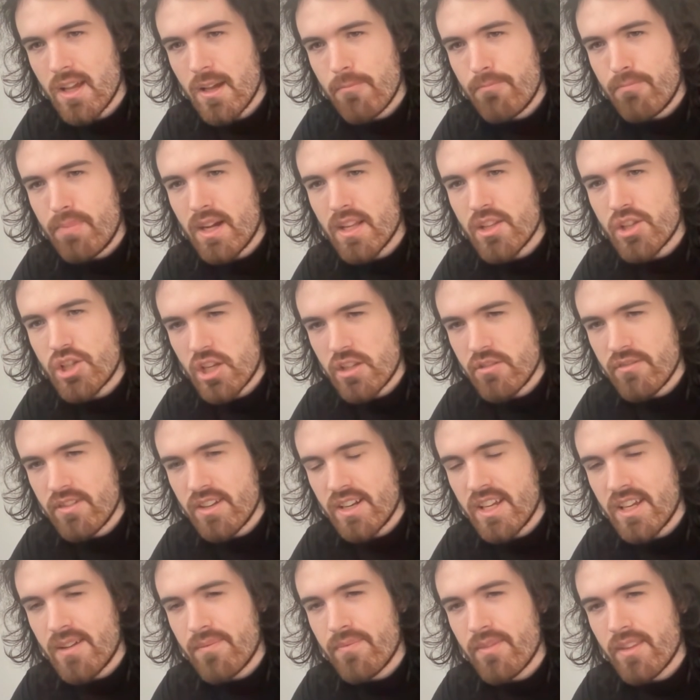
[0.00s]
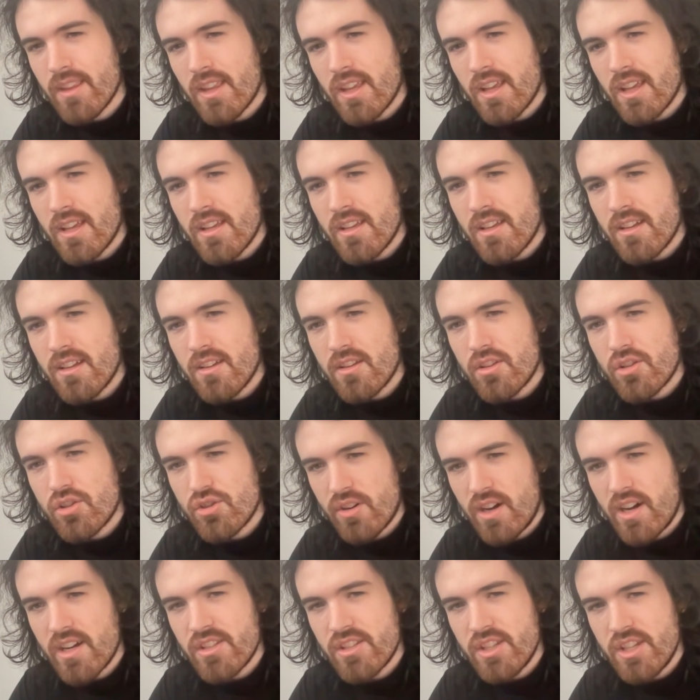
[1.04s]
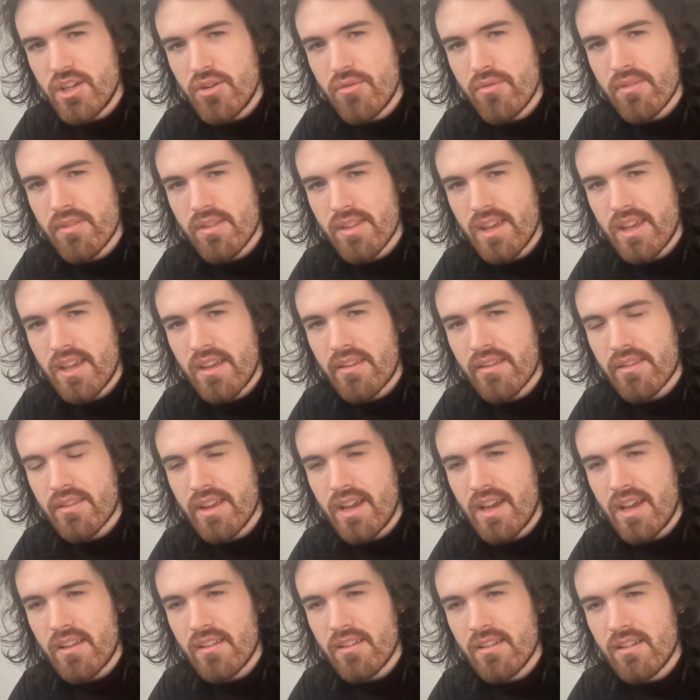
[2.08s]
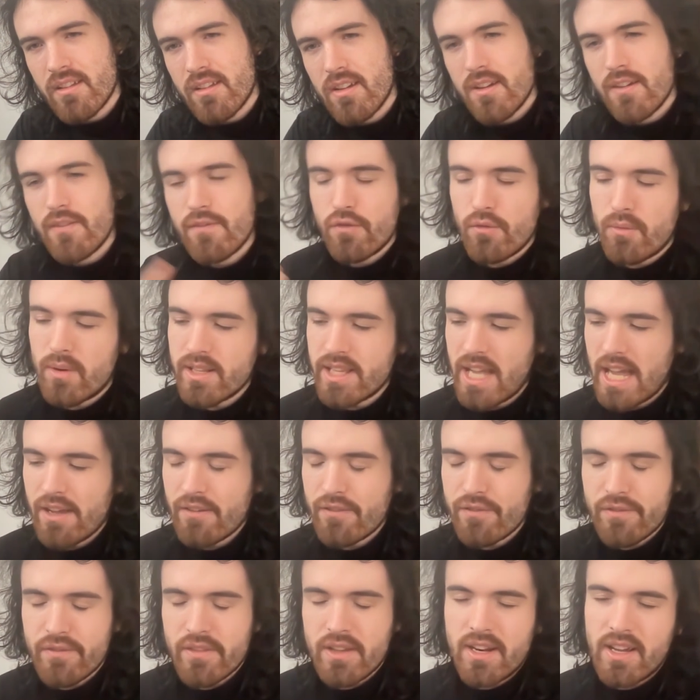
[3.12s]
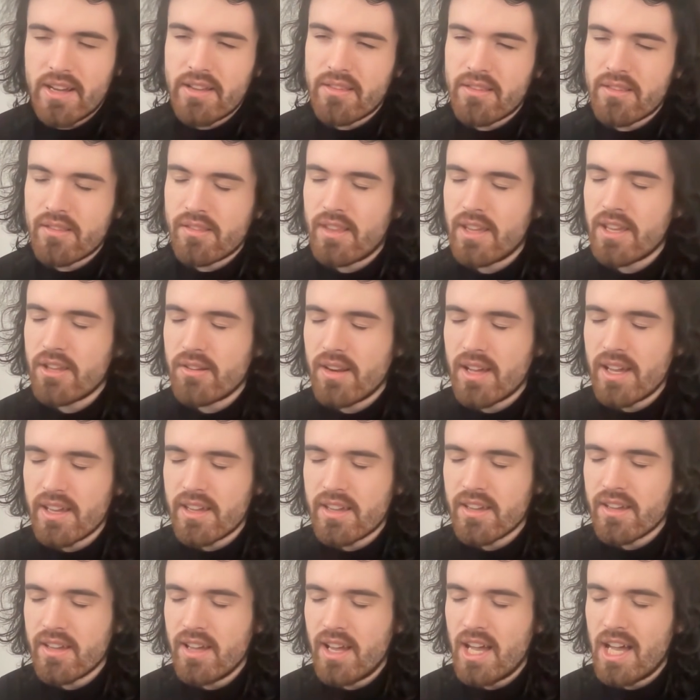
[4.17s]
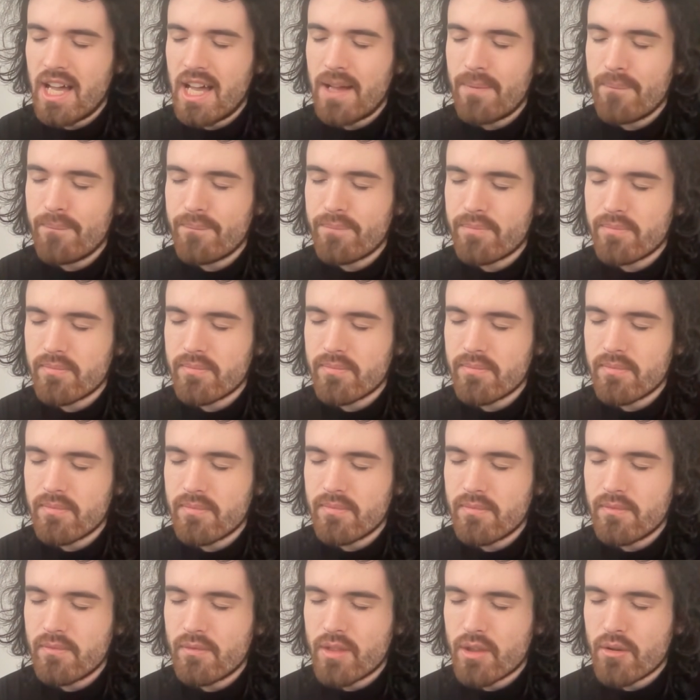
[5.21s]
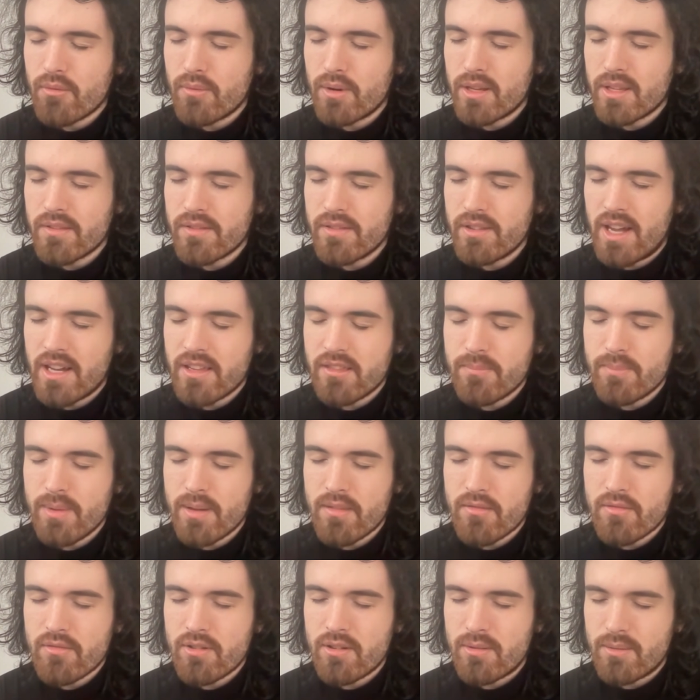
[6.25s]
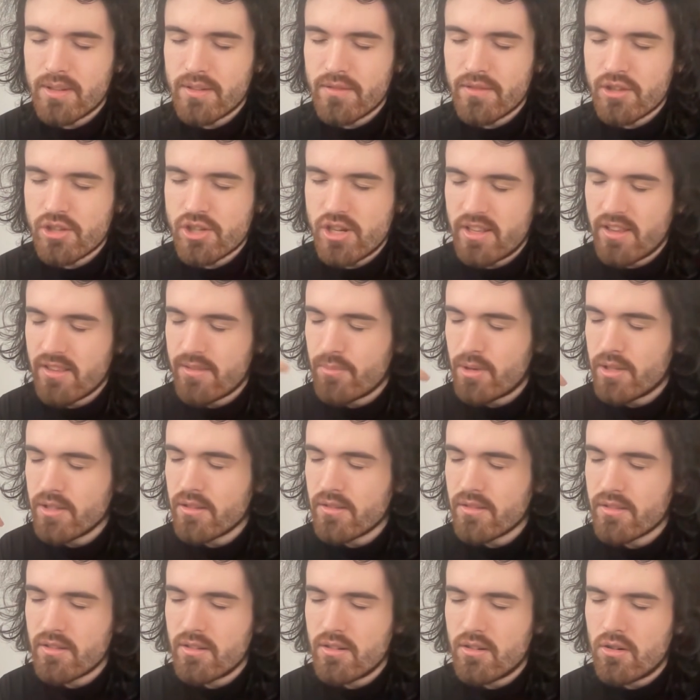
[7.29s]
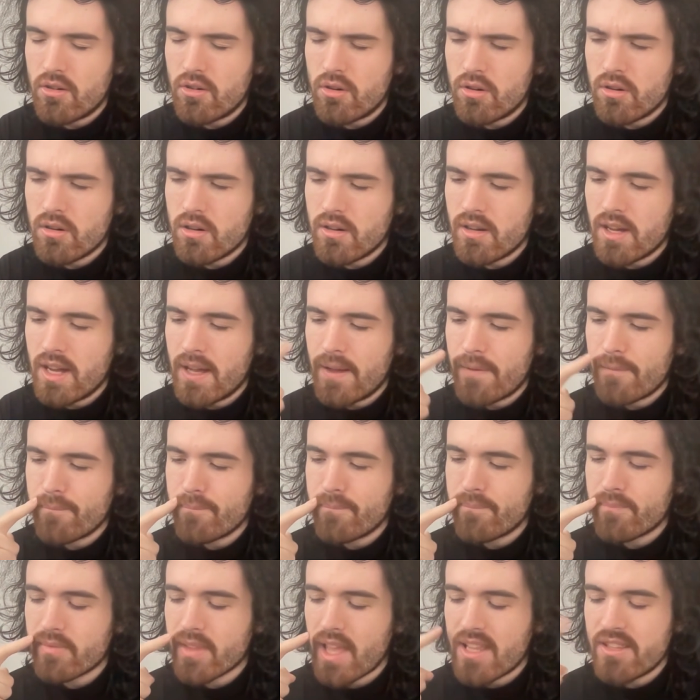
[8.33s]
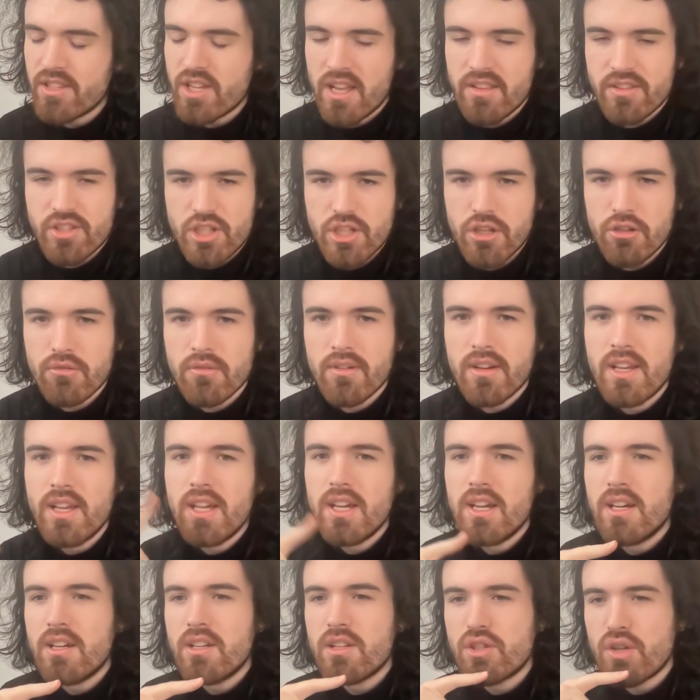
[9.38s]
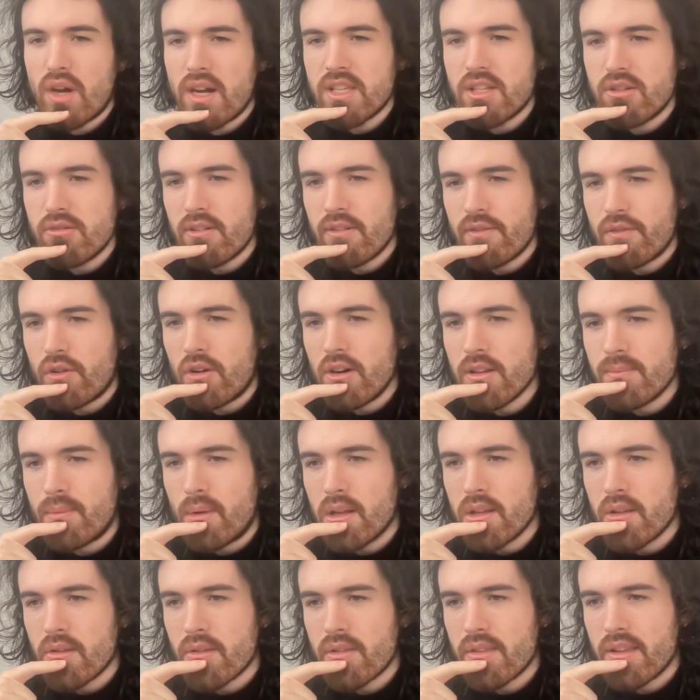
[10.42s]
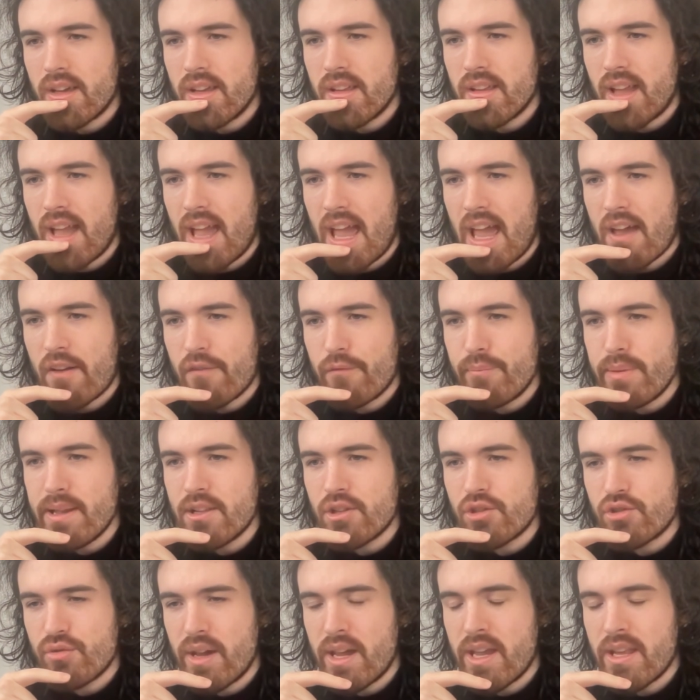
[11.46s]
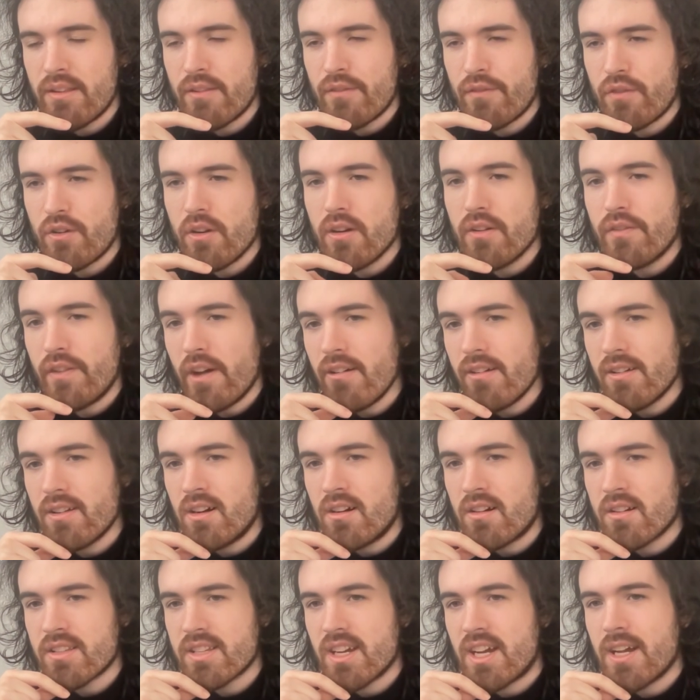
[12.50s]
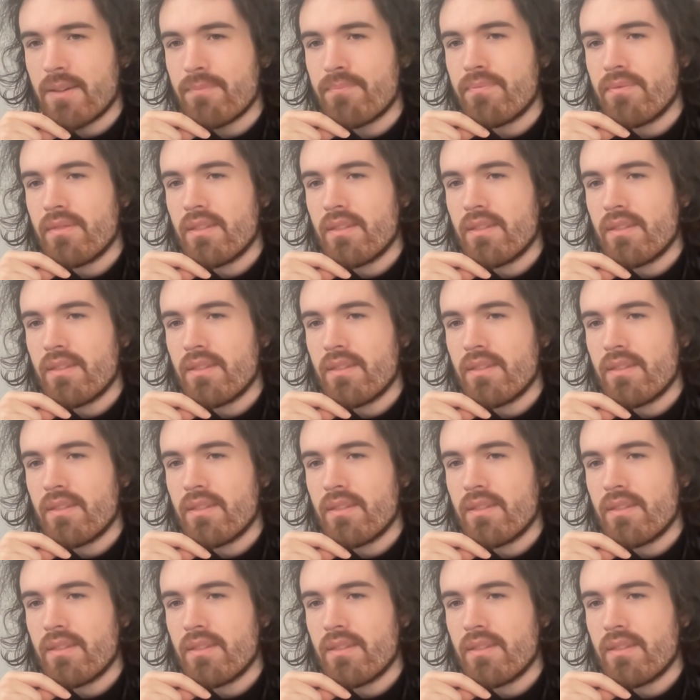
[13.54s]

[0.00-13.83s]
But generally, try to use things that, for one, have a license that you like. So either Mistral or one of the Chinese models, or and two, try to avoid models that have been trained for a very long time,